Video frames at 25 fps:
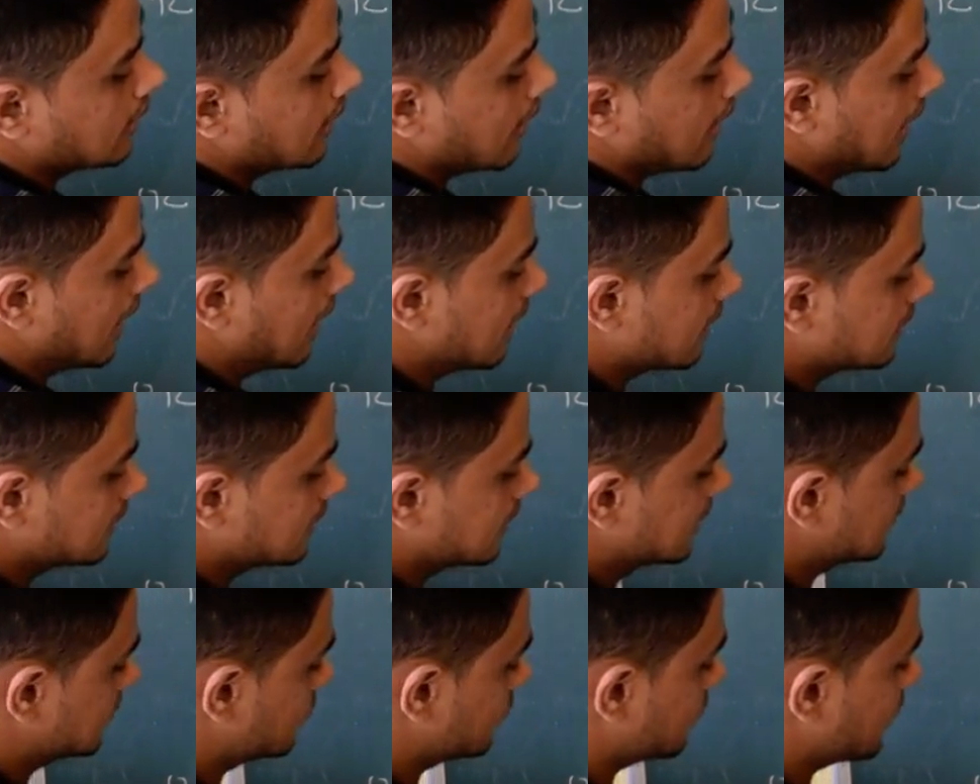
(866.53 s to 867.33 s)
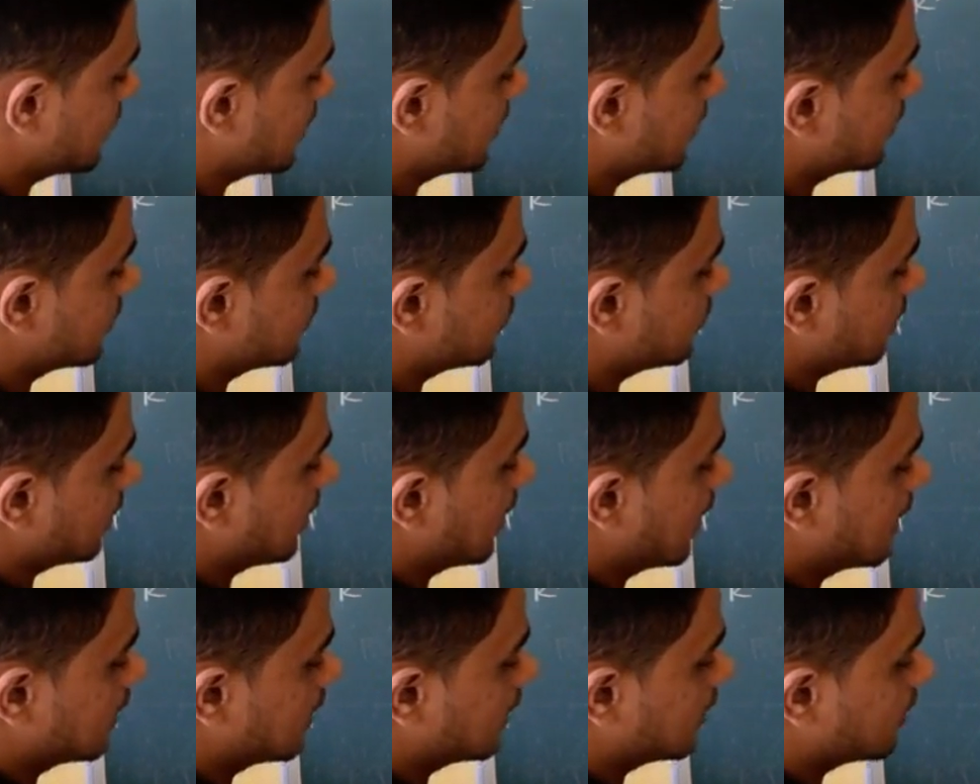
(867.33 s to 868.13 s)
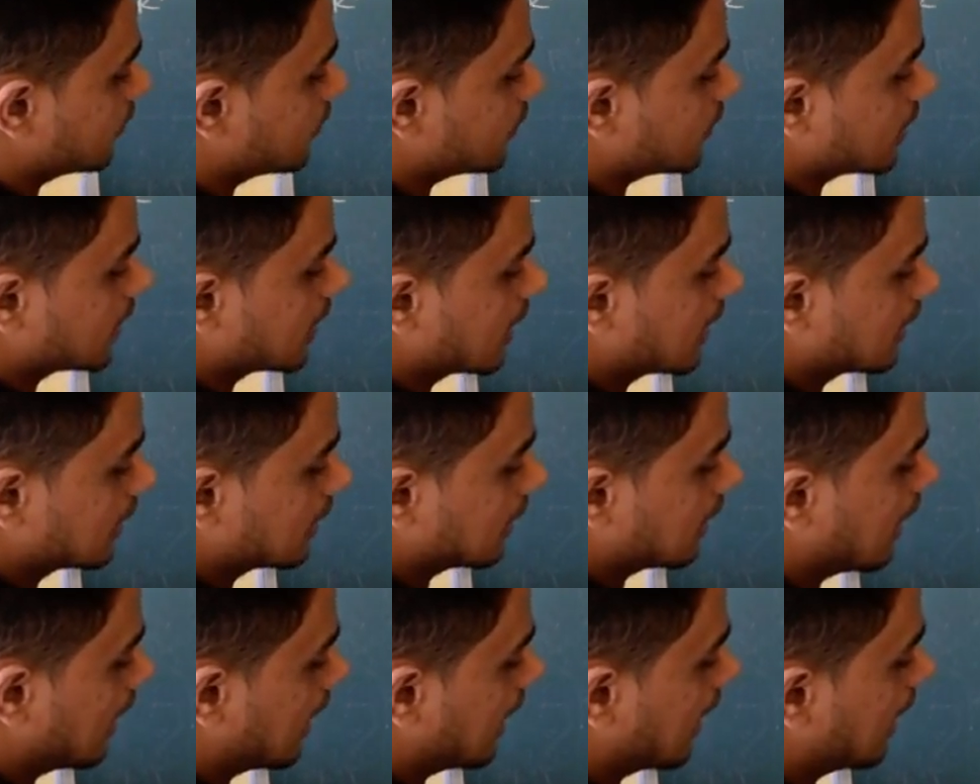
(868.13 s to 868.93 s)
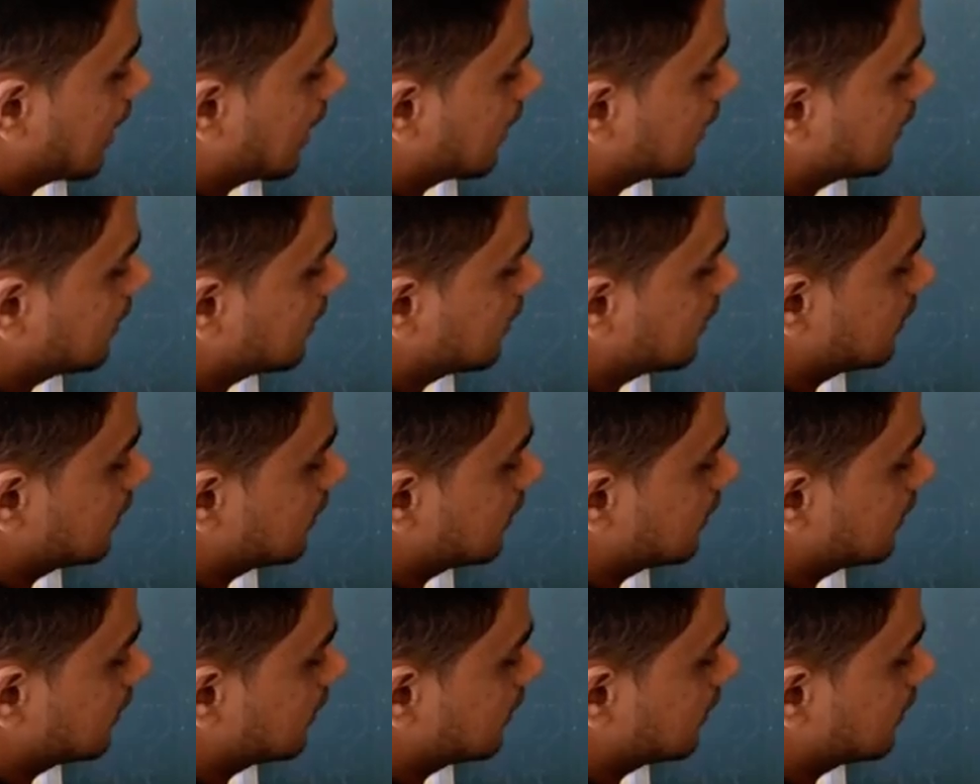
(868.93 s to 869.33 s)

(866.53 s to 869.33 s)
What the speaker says: and this will, and we get R,